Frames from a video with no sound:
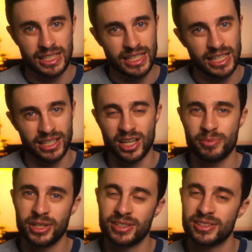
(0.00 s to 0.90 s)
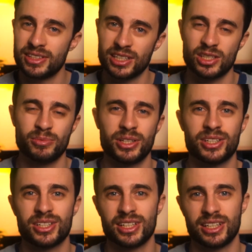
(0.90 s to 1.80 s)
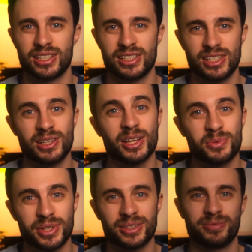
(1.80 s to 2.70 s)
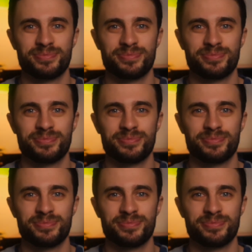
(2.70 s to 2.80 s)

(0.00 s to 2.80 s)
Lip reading: Hit the like button, thanks so much, and see you next week.